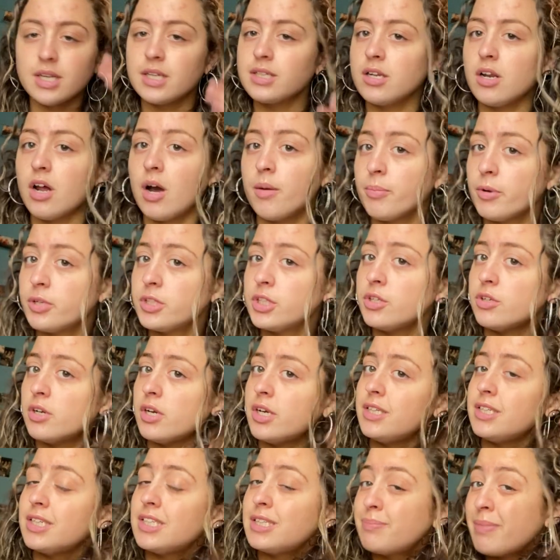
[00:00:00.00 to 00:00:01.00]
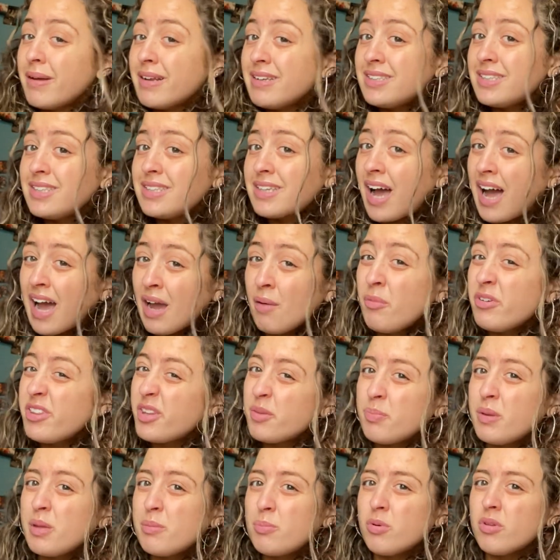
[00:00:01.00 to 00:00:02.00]
as an opportunity to spend time with
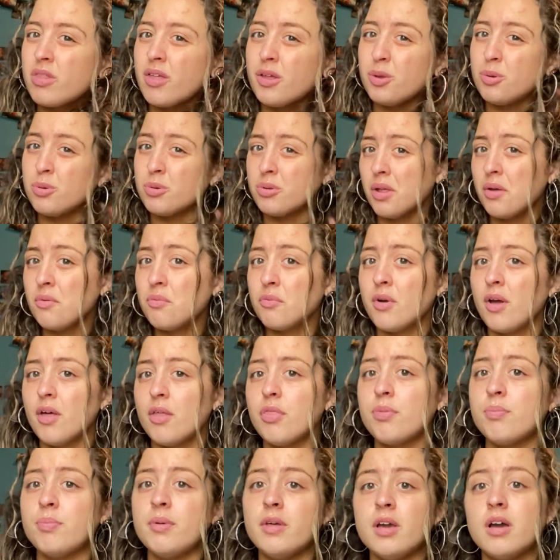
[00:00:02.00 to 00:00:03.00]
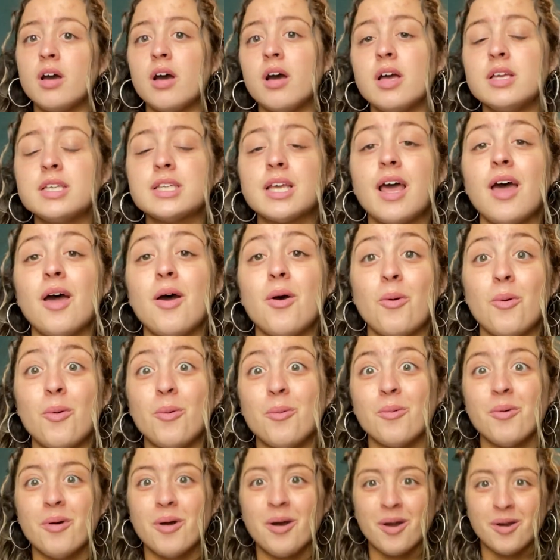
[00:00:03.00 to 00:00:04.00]
the people that you live with, because,
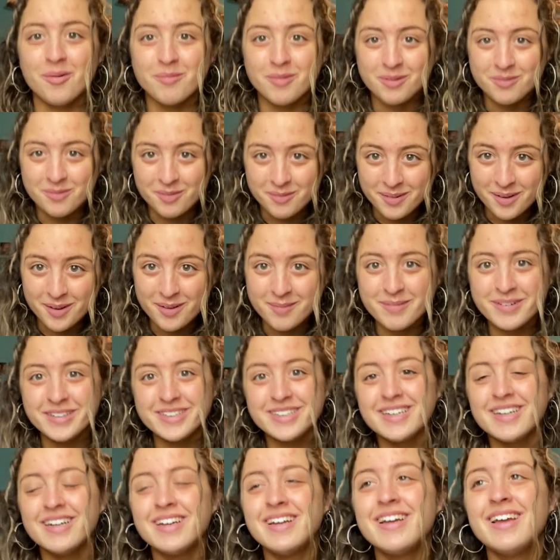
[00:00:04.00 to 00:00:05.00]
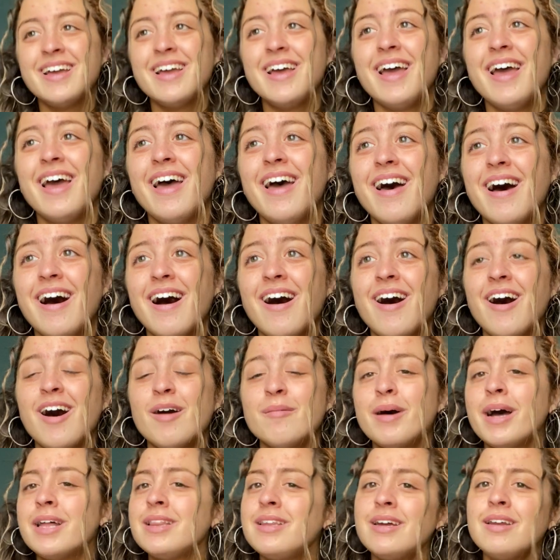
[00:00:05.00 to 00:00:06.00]
I almost fell back in my chair.
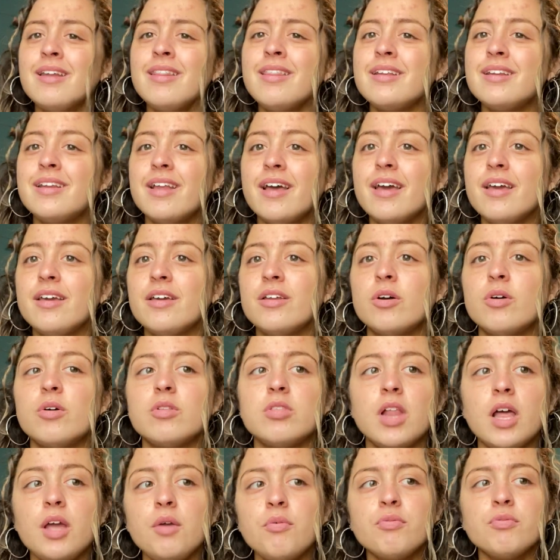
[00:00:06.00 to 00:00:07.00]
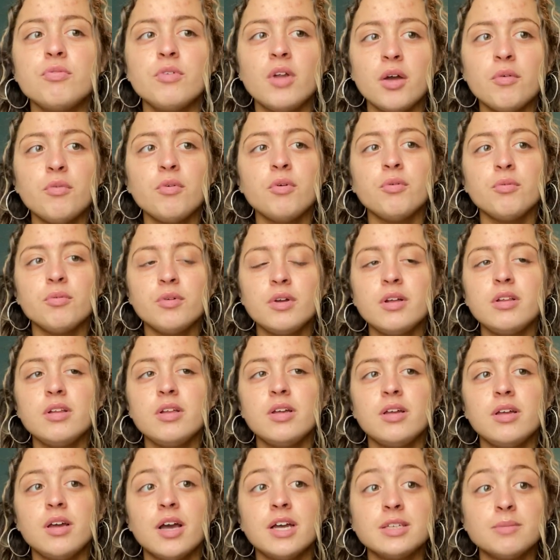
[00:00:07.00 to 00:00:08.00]
At the end of the day, life never
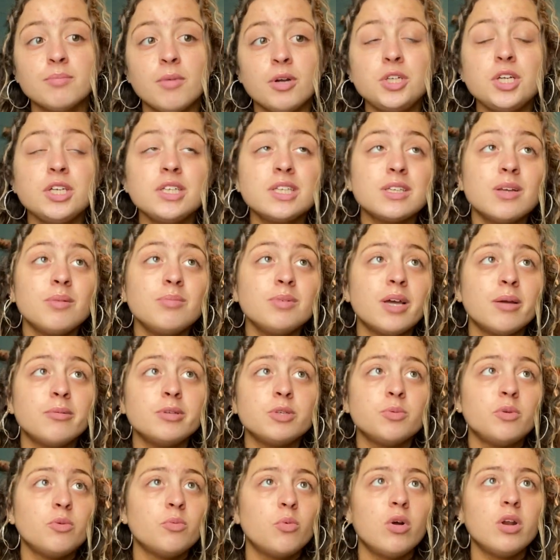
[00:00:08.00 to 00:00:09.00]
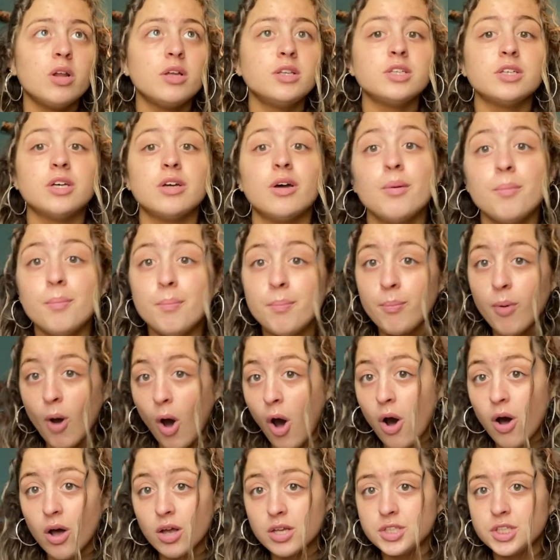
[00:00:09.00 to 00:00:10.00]
really, as much as sometimes we want it to
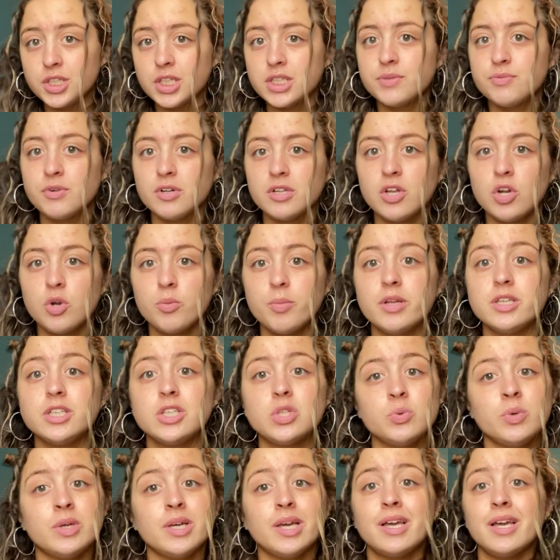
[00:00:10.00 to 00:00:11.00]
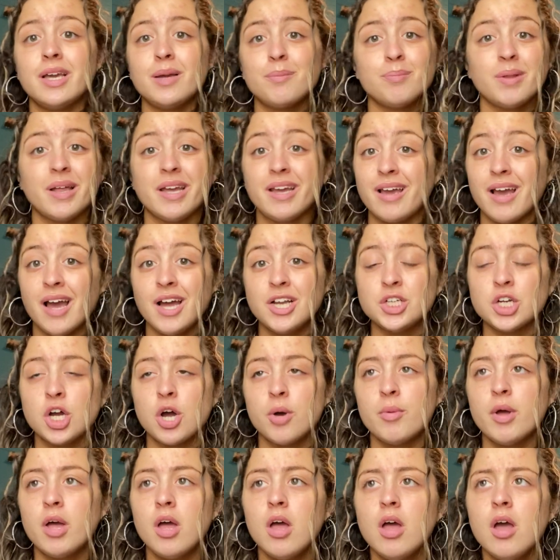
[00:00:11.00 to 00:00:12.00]
pause just for a little bit so we can play catch
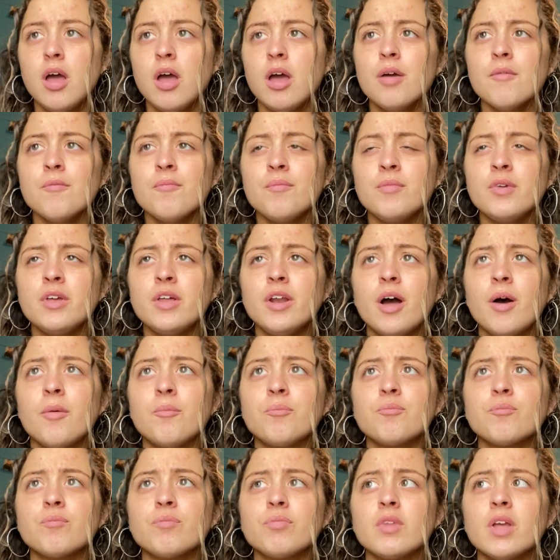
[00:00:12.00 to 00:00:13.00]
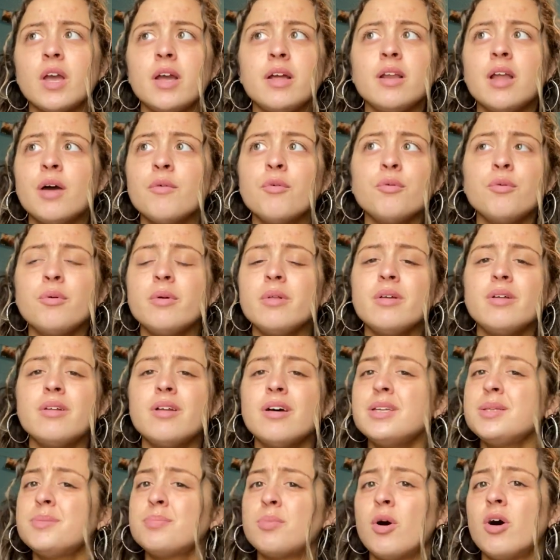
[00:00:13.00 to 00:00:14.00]
up, it never really
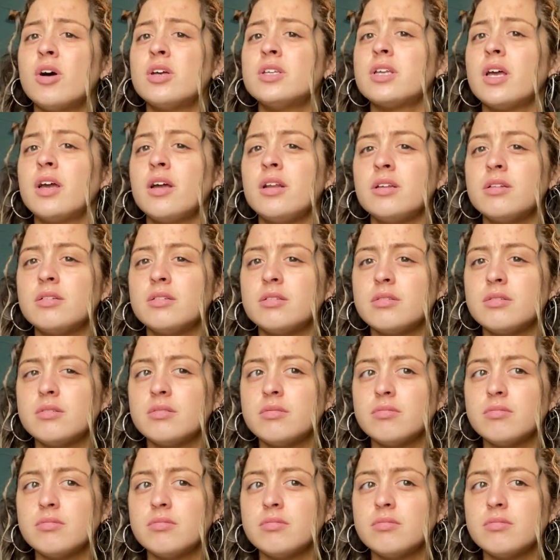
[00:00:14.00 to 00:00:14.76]
does pause. And